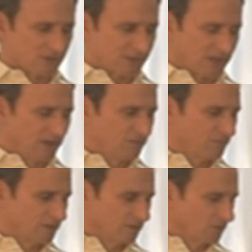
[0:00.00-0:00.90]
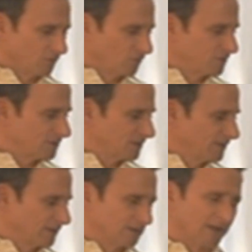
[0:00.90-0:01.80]
And it's all safe and
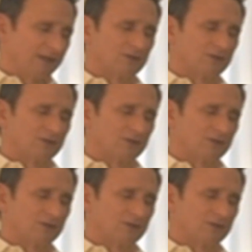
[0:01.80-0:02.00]
alert.